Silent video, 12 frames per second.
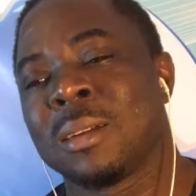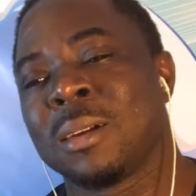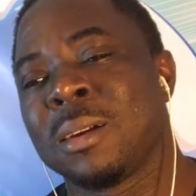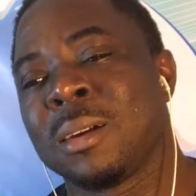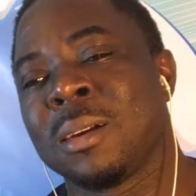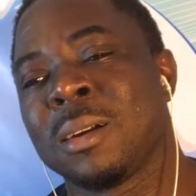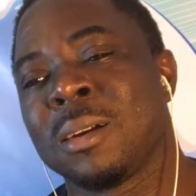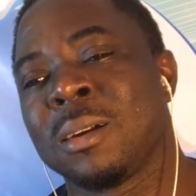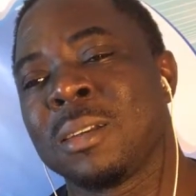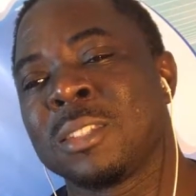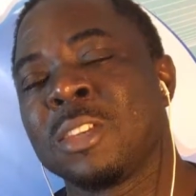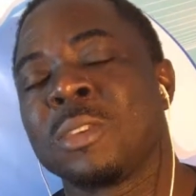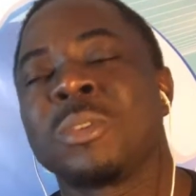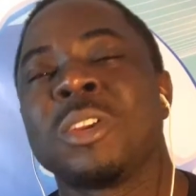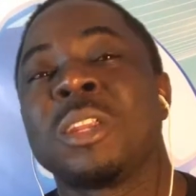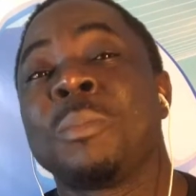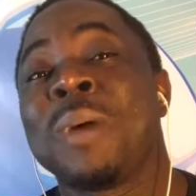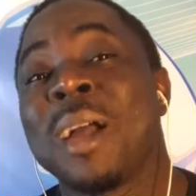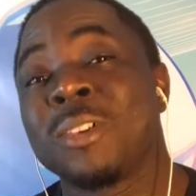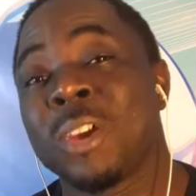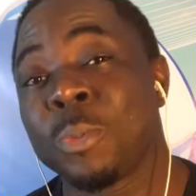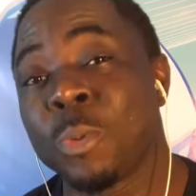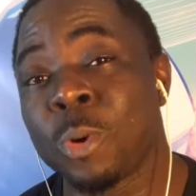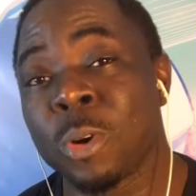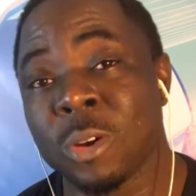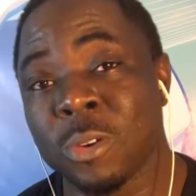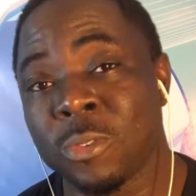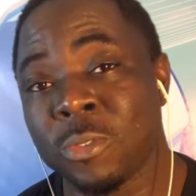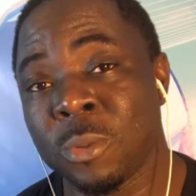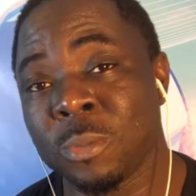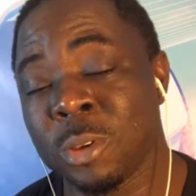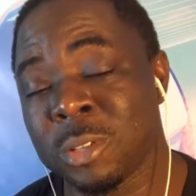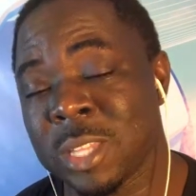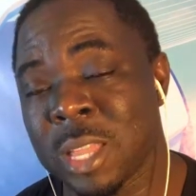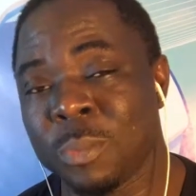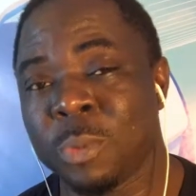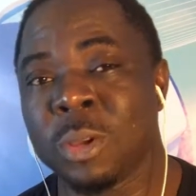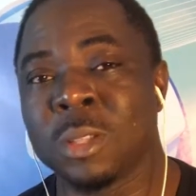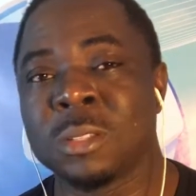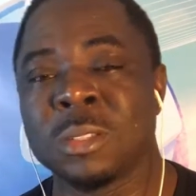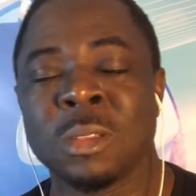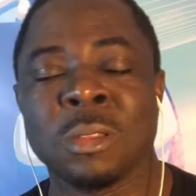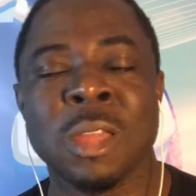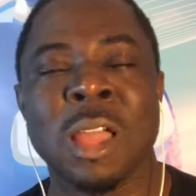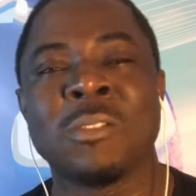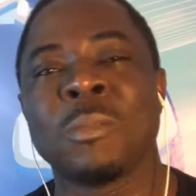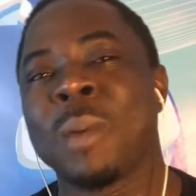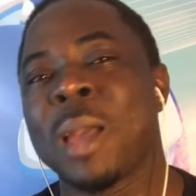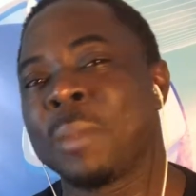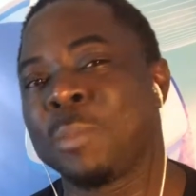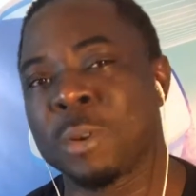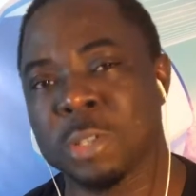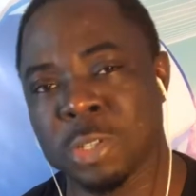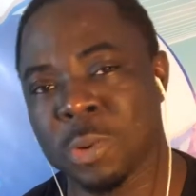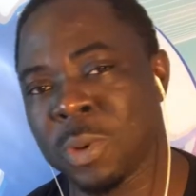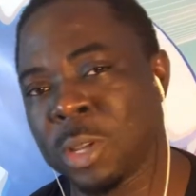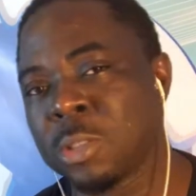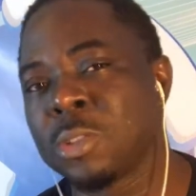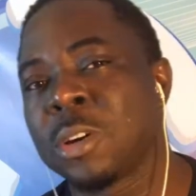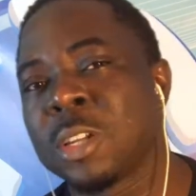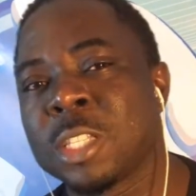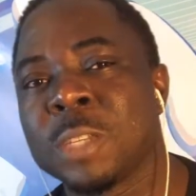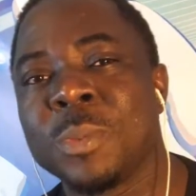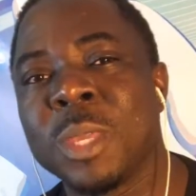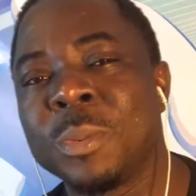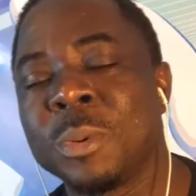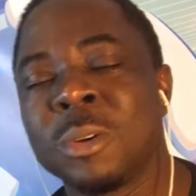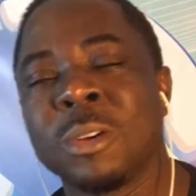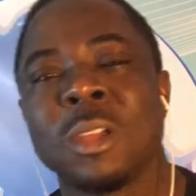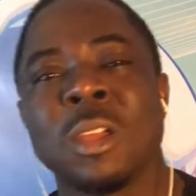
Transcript: Uh, it's going to create a bad rapport from your standpoint. You're going to have a bad posture when you're talking to people.